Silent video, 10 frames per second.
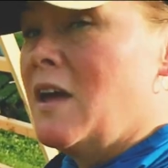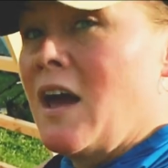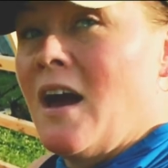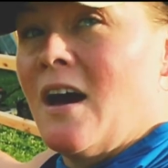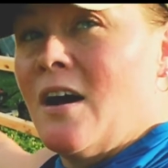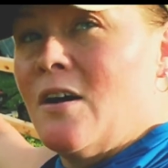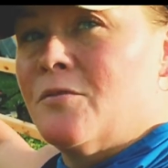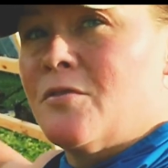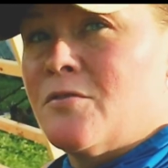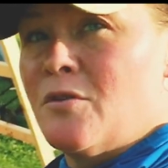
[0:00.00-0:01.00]
have
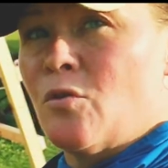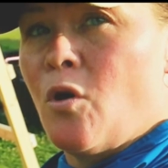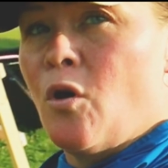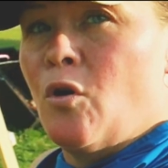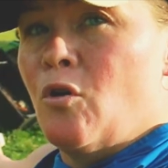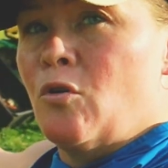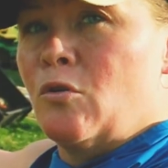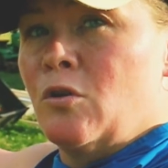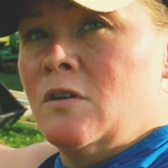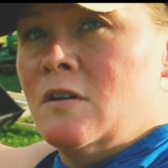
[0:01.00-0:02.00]
the
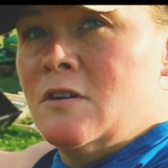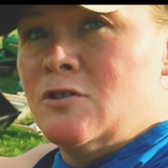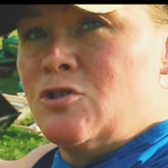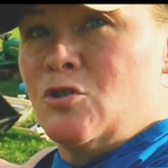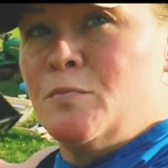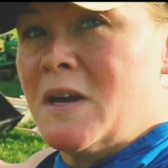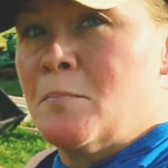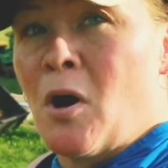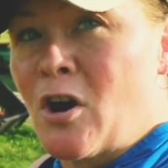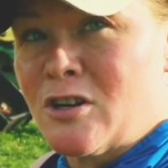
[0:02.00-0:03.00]
whole two big
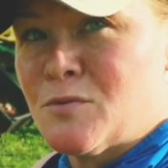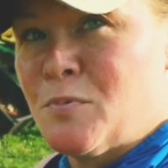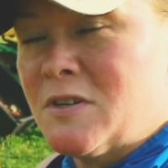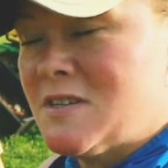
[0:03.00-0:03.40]
parts put